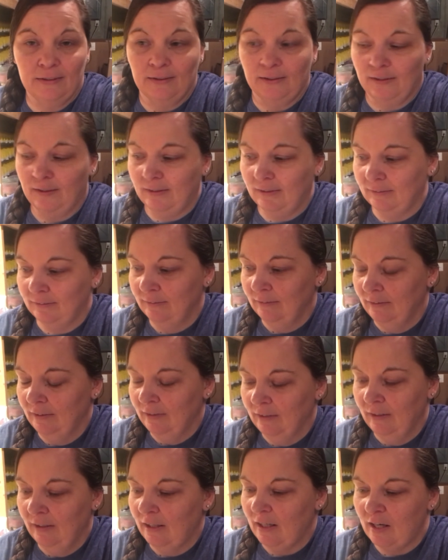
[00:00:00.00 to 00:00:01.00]
I got.
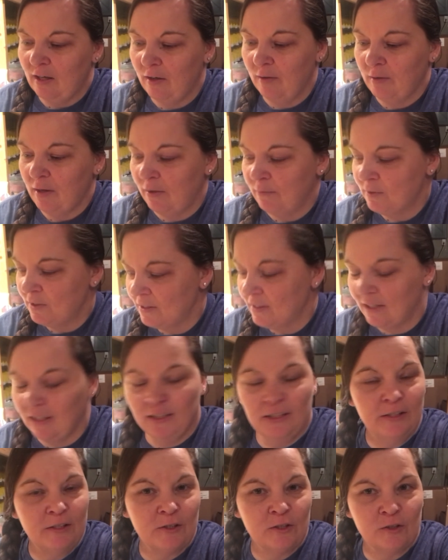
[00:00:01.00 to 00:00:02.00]
I'm just
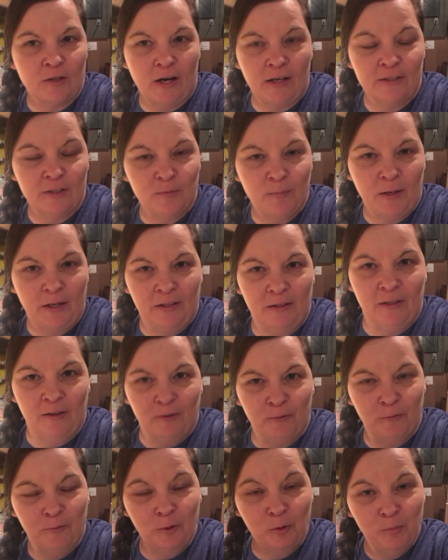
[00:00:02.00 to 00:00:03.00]
getting distracted by
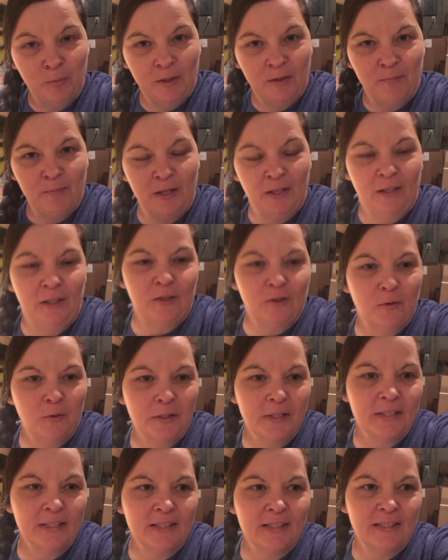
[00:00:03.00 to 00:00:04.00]
the Roomba making
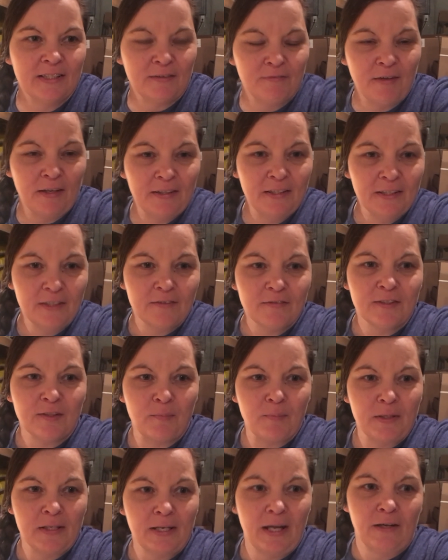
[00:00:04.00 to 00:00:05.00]
noises. If I think of
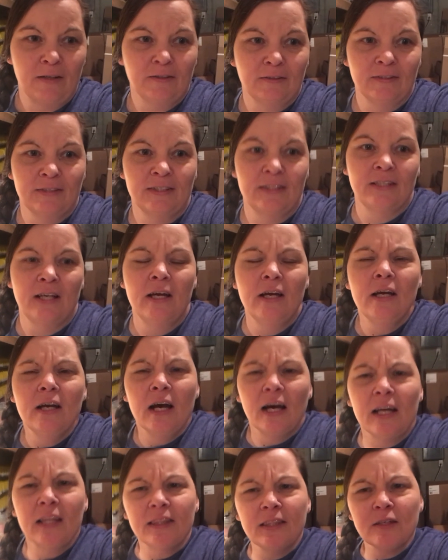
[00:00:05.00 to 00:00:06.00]
something else,
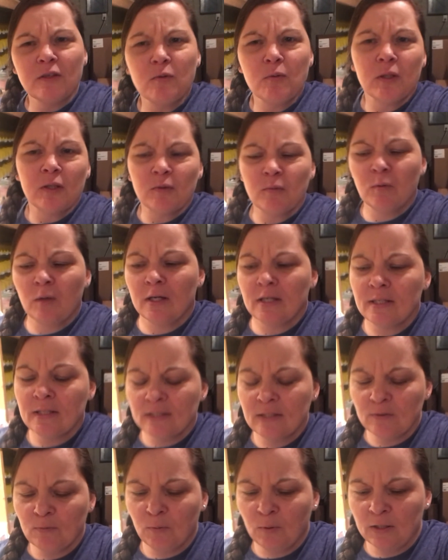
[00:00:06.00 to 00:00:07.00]
I think what it
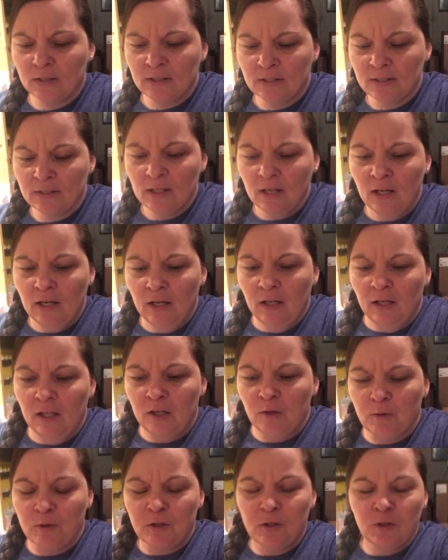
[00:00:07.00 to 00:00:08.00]
was
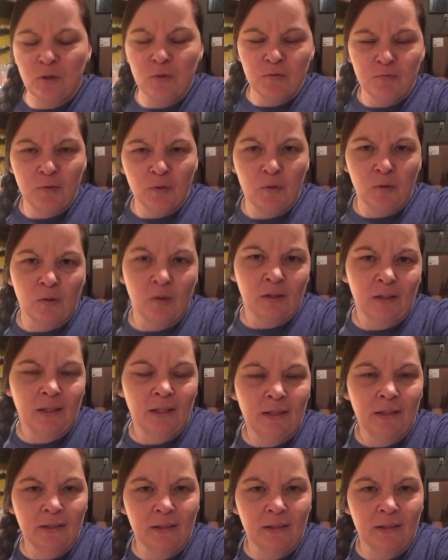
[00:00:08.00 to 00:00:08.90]
it was twofold.